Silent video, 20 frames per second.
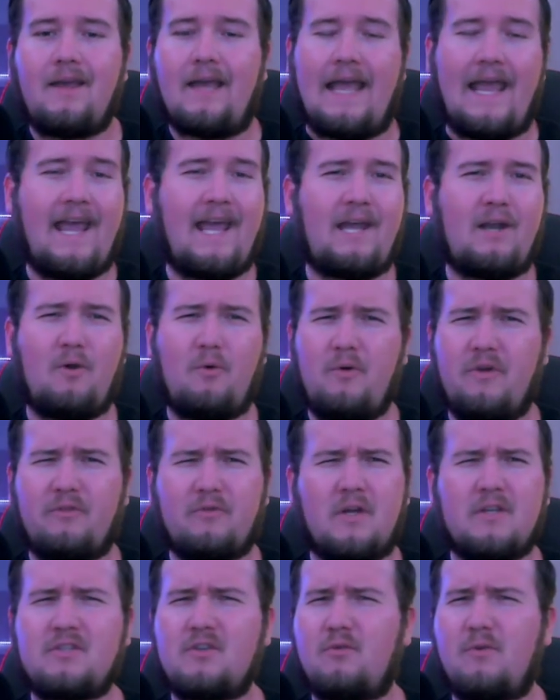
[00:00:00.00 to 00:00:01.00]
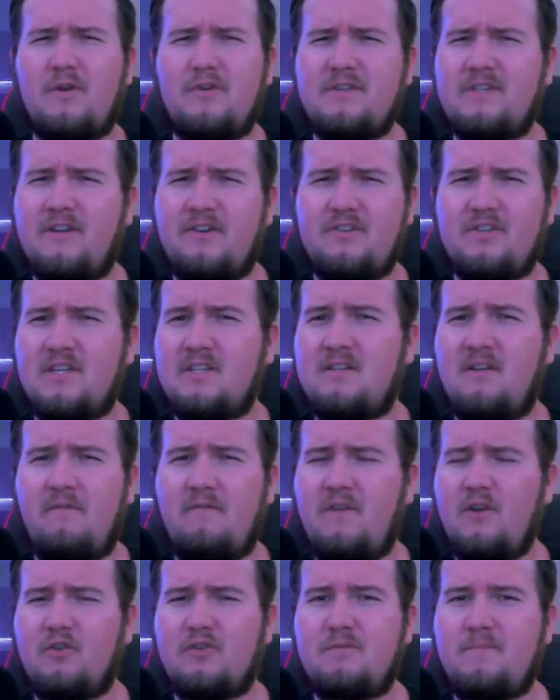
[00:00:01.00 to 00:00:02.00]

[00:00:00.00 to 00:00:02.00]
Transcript: And with Russell Wilson or Justin Fields